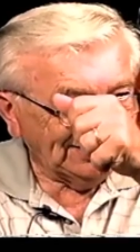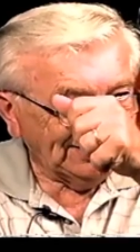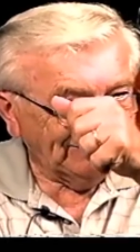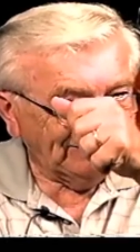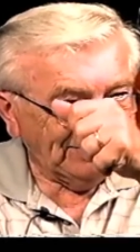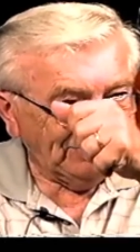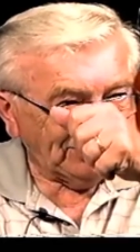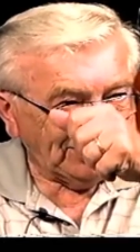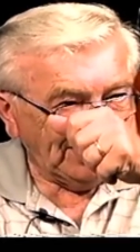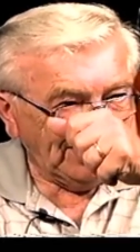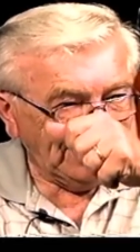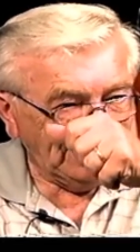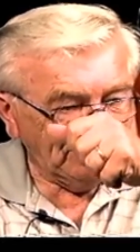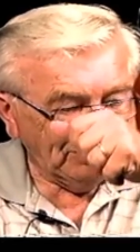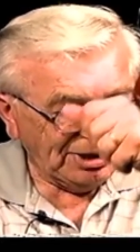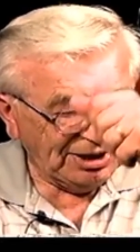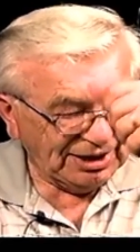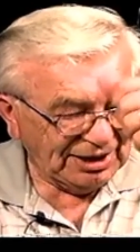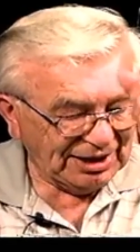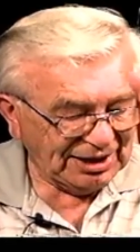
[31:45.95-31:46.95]
if I would have had
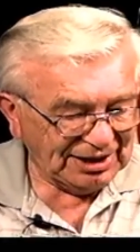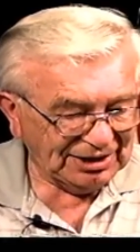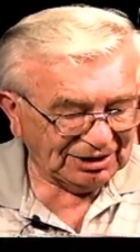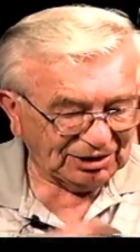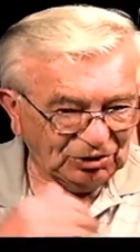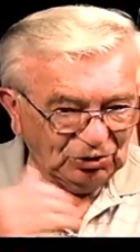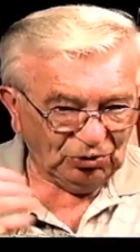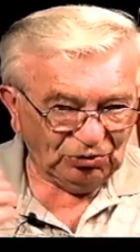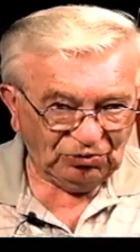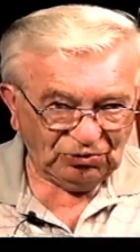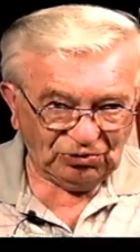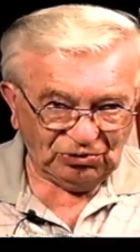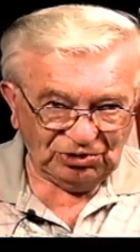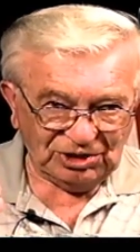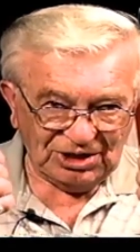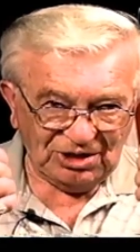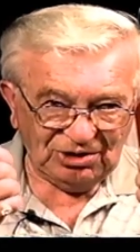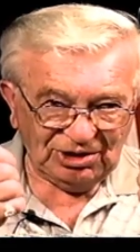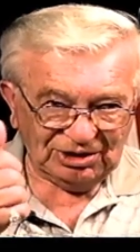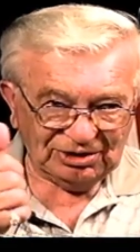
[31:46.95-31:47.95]
my hand closer
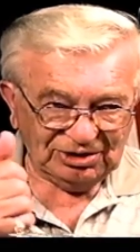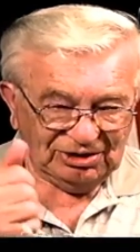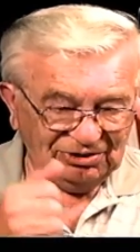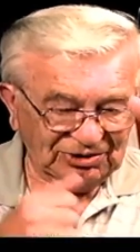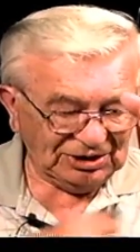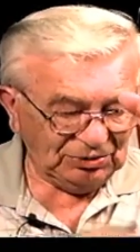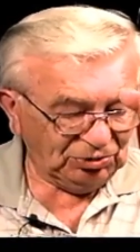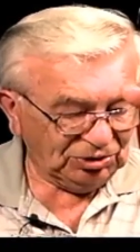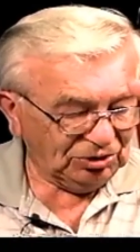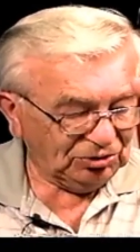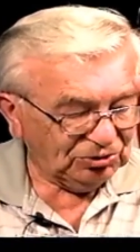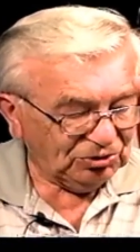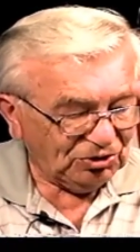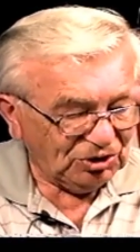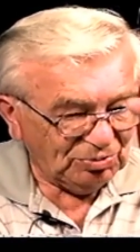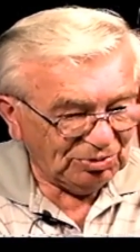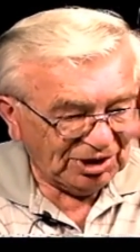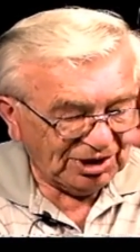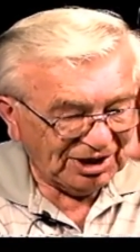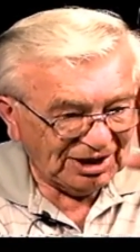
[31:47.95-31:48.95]
down like this, it would have tore
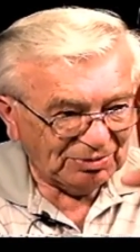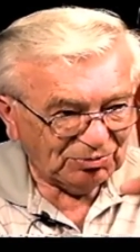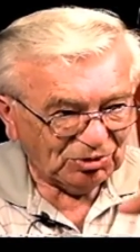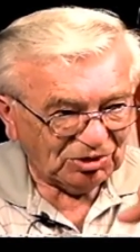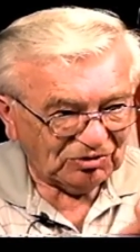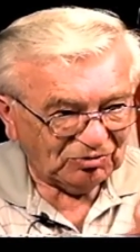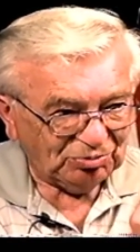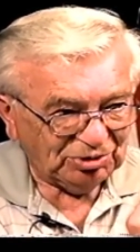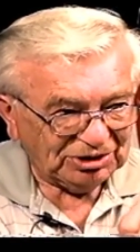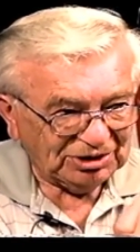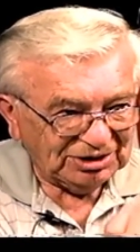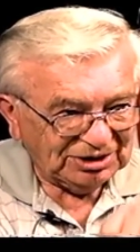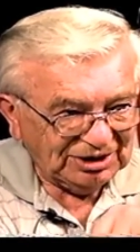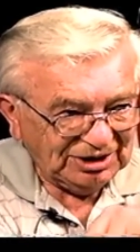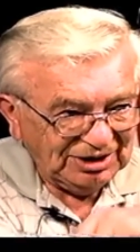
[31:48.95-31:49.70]
my arm off, but it